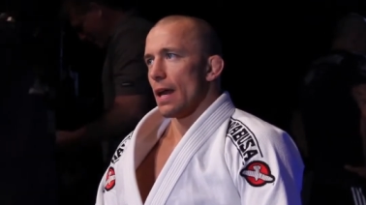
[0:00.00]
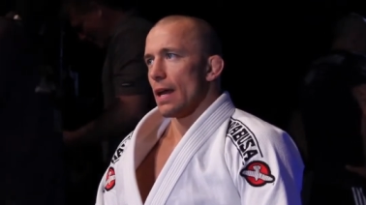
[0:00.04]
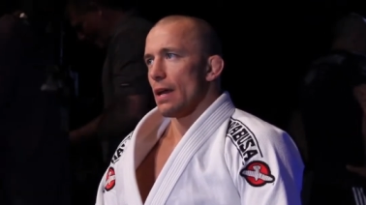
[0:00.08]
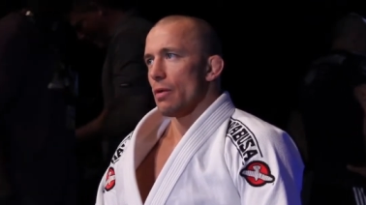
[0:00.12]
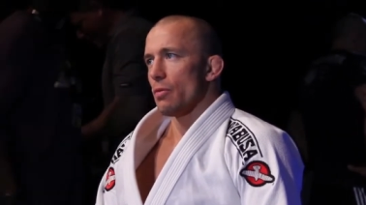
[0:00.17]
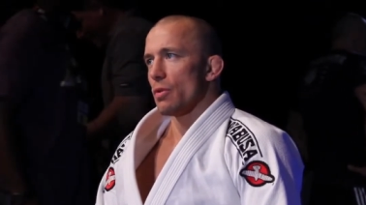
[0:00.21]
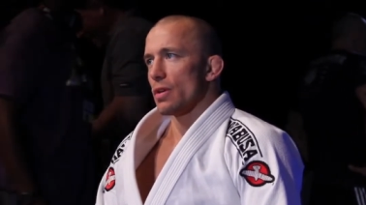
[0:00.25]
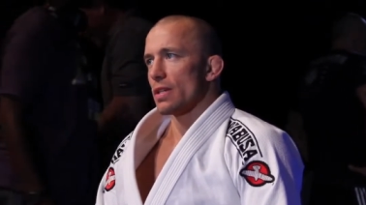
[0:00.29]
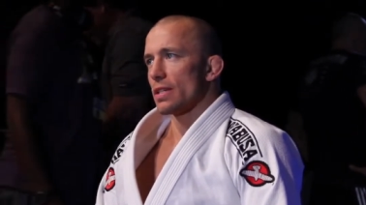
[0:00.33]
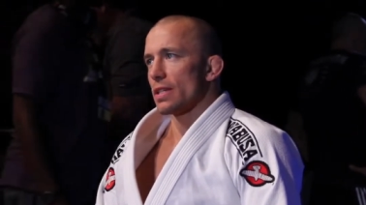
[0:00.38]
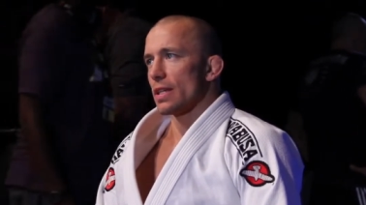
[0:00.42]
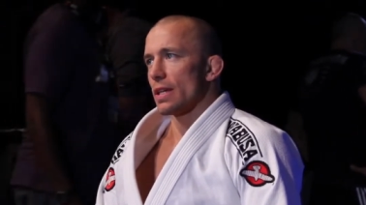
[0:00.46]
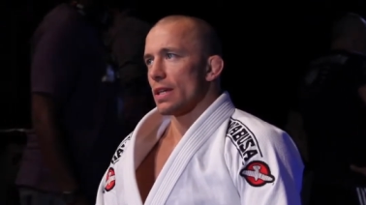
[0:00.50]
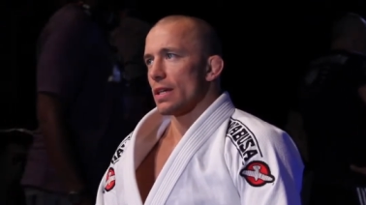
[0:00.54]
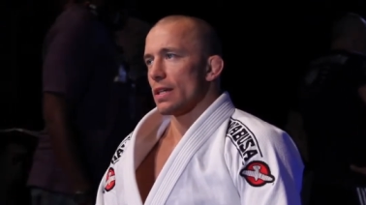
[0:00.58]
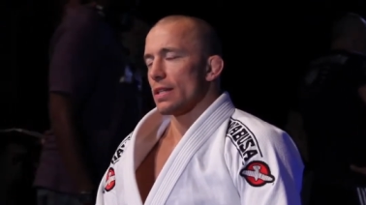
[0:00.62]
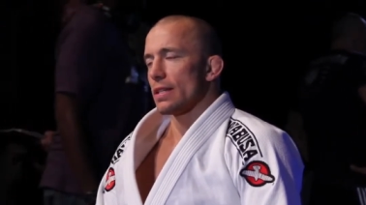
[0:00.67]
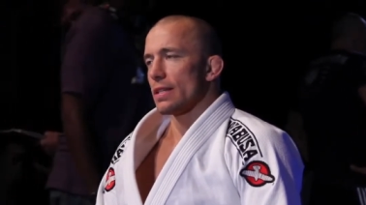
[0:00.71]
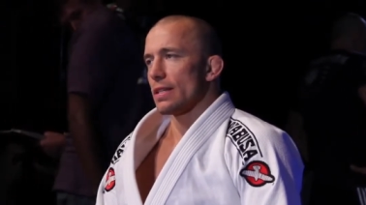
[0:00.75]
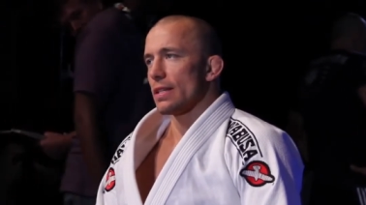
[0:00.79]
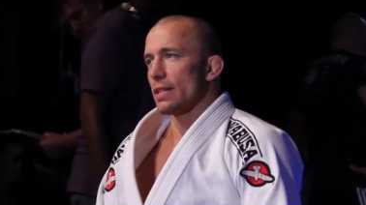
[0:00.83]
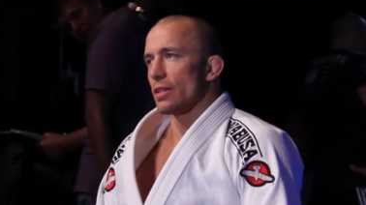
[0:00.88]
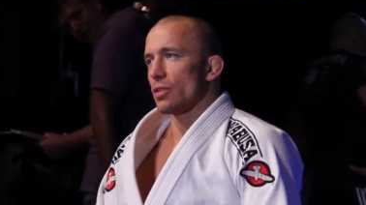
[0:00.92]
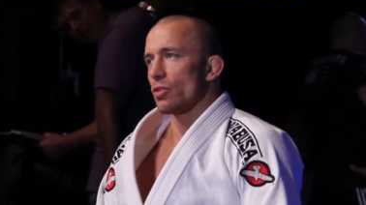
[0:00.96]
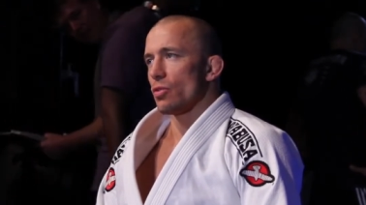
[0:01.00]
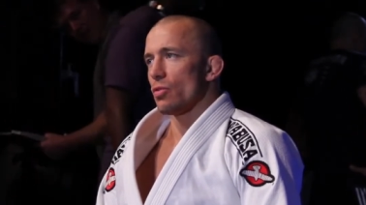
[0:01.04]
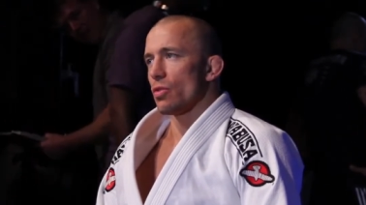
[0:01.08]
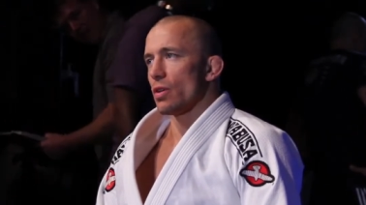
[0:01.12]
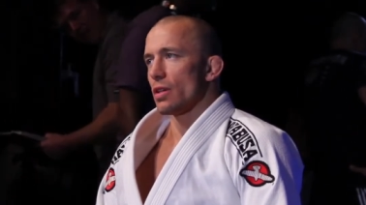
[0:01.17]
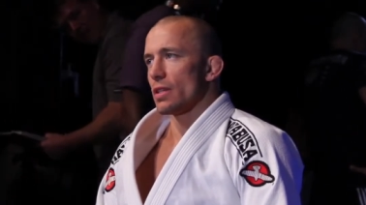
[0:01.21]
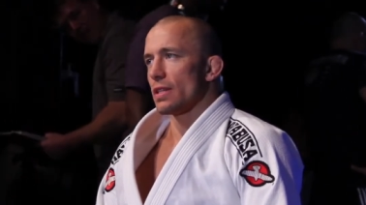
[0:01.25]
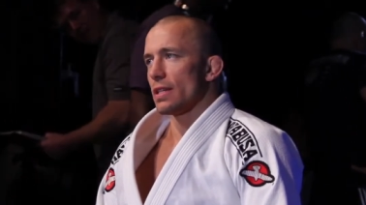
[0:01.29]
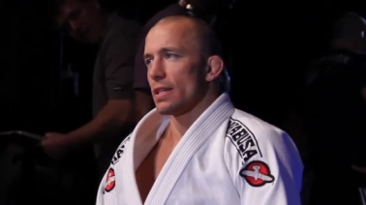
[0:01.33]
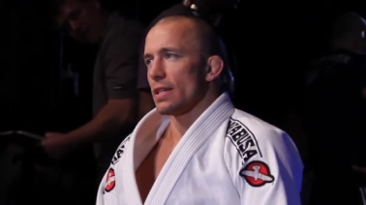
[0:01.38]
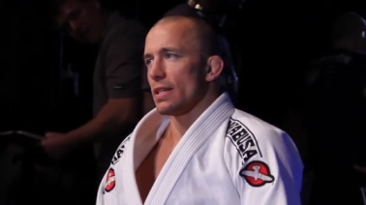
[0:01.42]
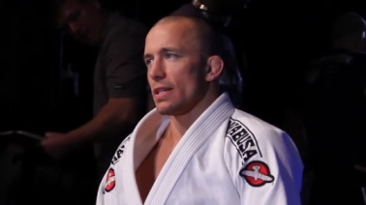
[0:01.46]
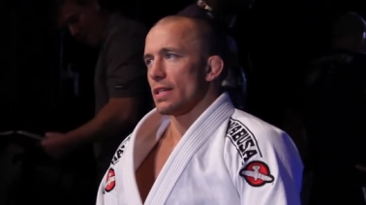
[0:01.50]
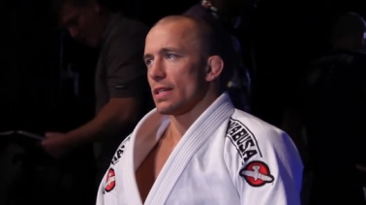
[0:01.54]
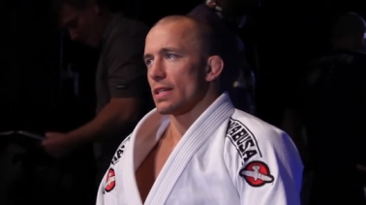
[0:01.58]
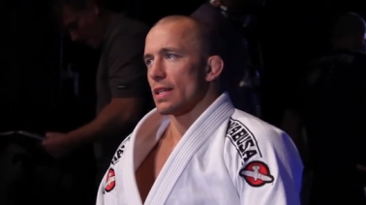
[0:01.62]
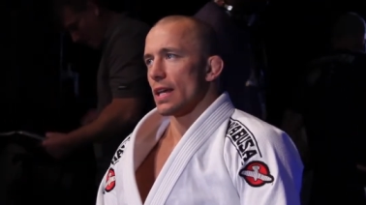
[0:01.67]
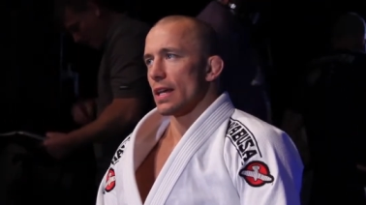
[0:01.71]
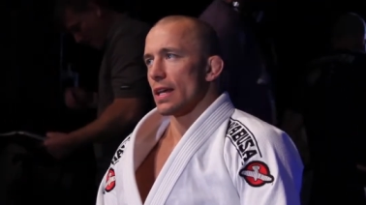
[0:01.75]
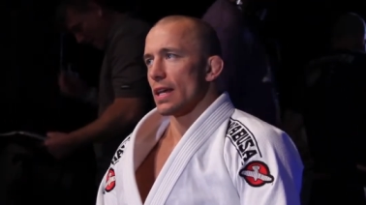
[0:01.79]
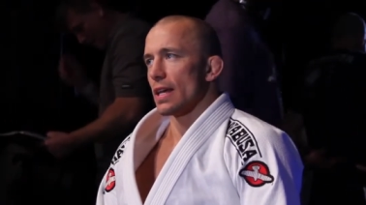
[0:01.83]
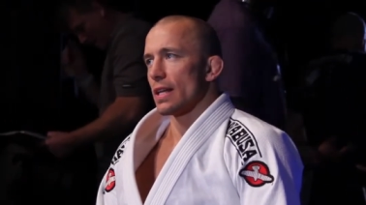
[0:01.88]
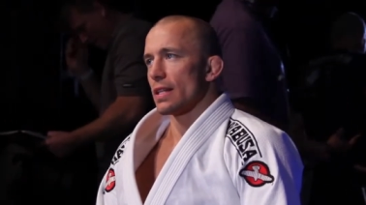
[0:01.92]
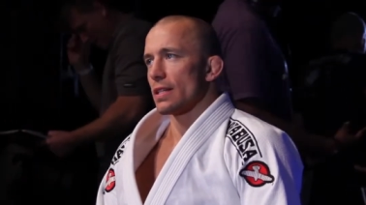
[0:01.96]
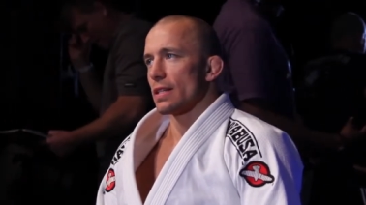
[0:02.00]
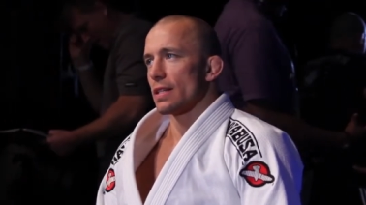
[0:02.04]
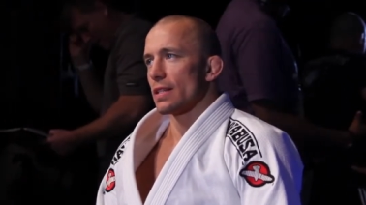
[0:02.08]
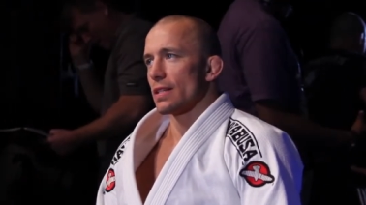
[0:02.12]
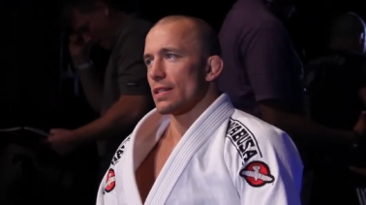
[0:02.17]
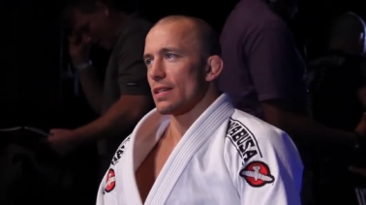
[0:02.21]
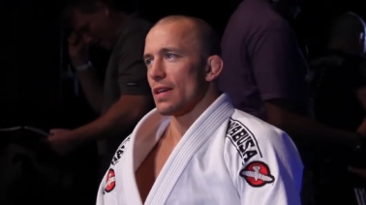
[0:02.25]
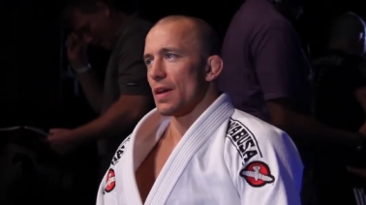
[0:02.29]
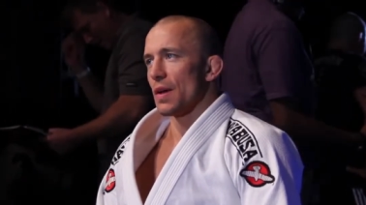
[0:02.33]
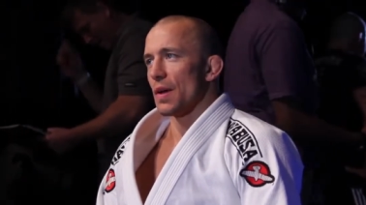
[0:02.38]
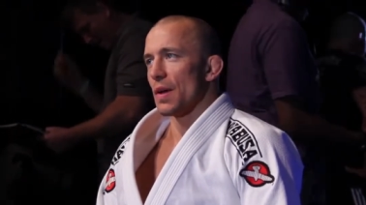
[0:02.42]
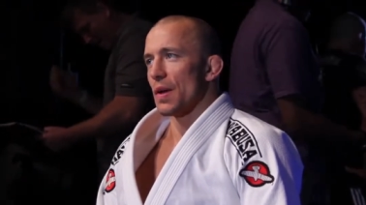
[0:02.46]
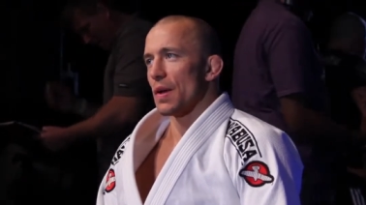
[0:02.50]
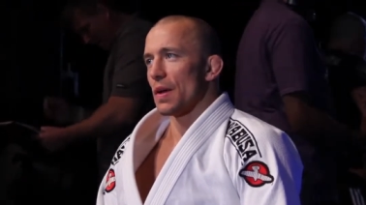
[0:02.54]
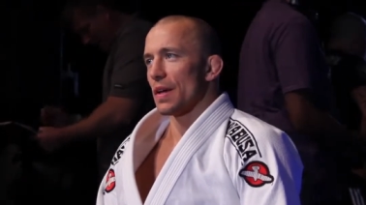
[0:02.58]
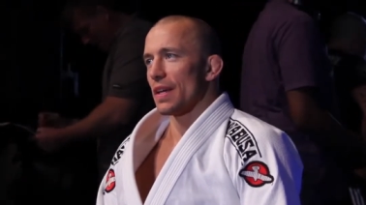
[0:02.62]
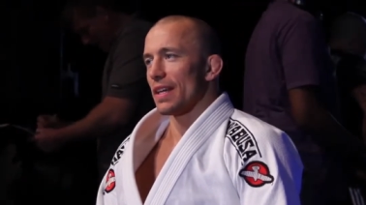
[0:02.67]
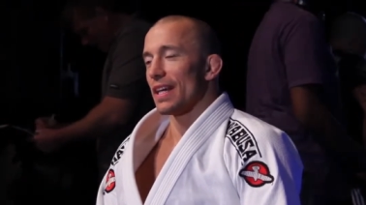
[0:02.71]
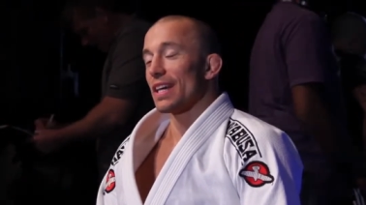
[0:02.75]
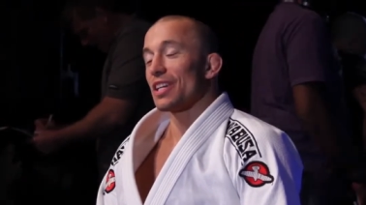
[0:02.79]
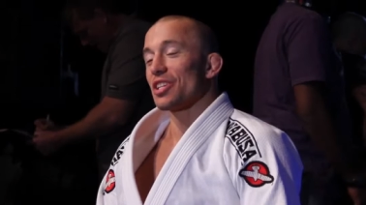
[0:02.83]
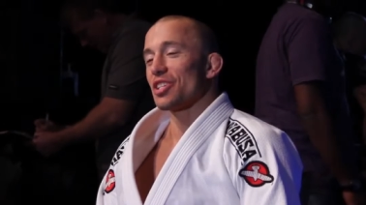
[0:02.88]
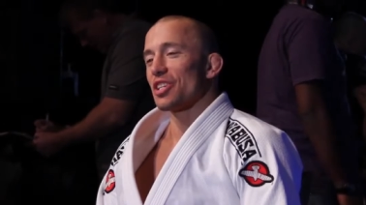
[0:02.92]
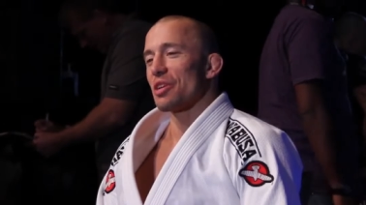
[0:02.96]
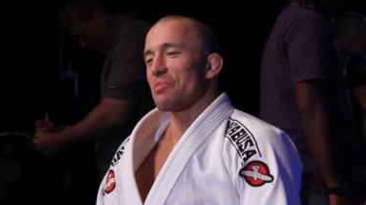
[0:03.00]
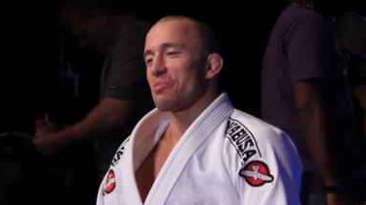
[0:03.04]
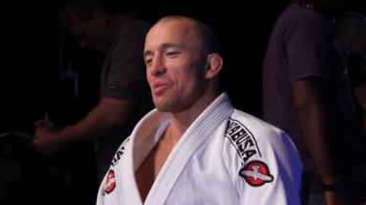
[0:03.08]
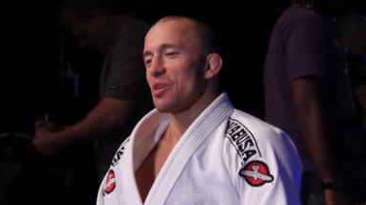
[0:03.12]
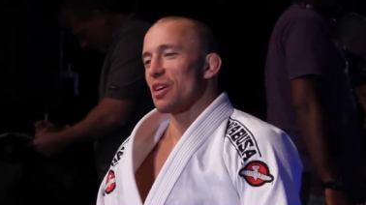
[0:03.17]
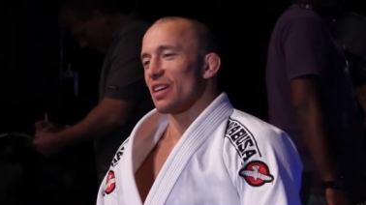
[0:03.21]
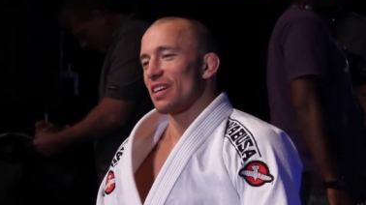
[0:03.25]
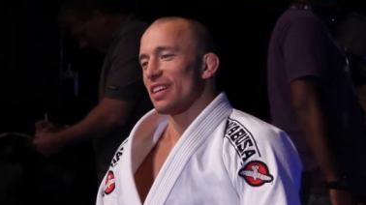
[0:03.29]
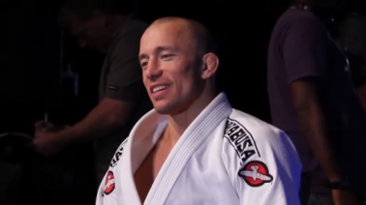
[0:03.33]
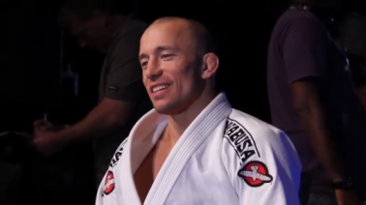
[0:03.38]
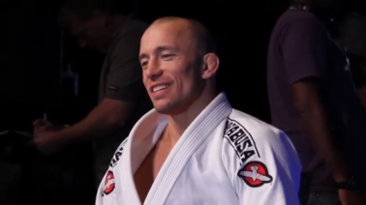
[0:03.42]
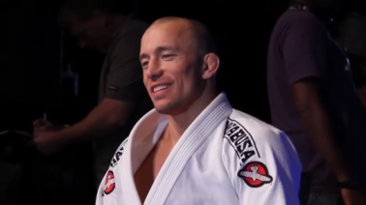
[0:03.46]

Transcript: It was a uh, Tito Ortiz against uh, Ken Shamrock.